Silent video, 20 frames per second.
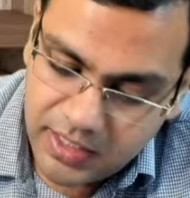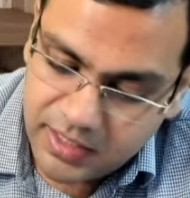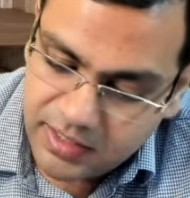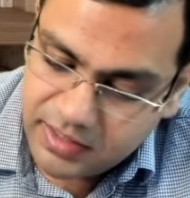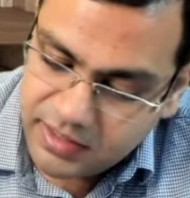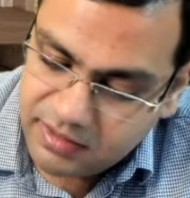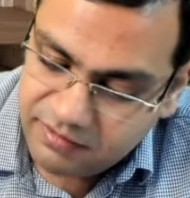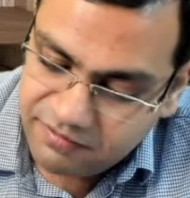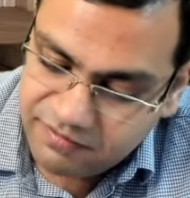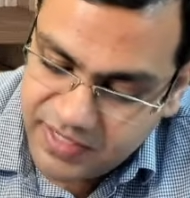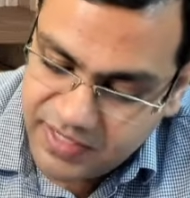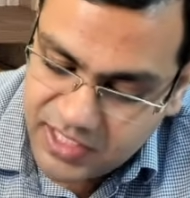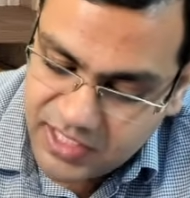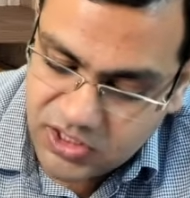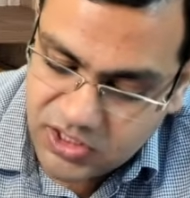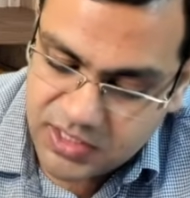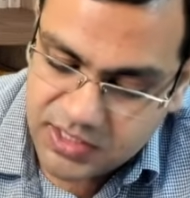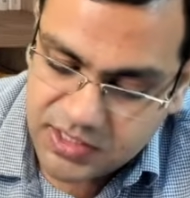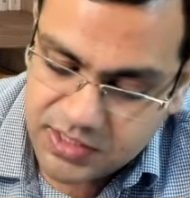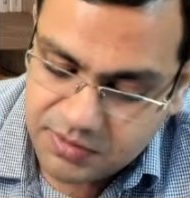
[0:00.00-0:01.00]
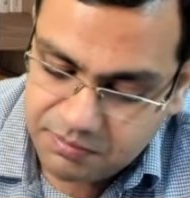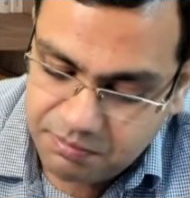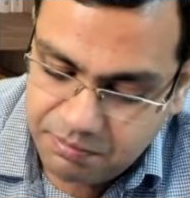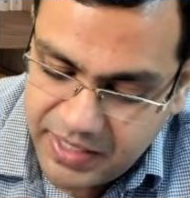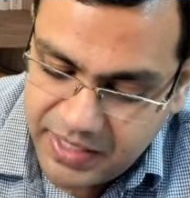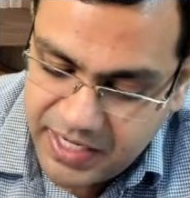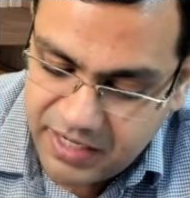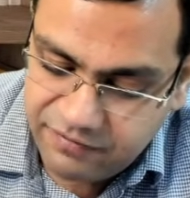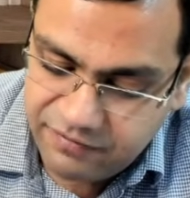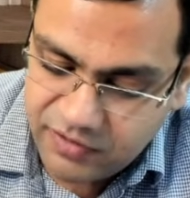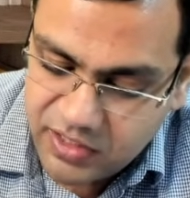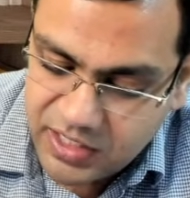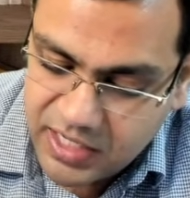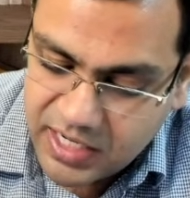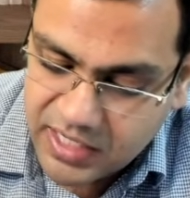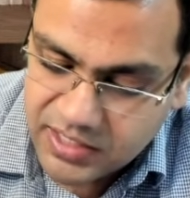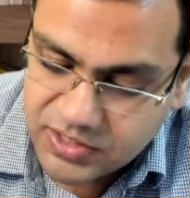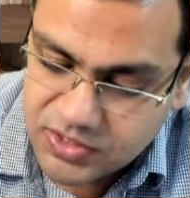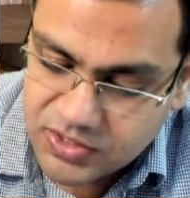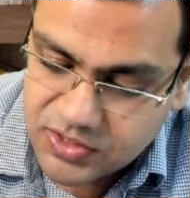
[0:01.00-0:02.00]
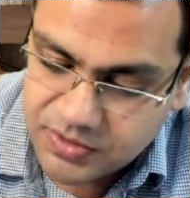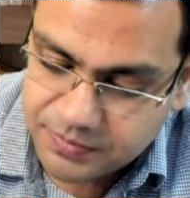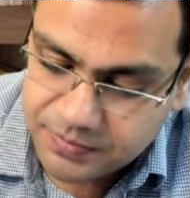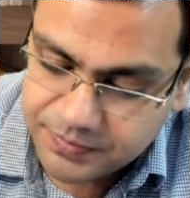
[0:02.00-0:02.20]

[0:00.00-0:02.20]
The wages paid for hours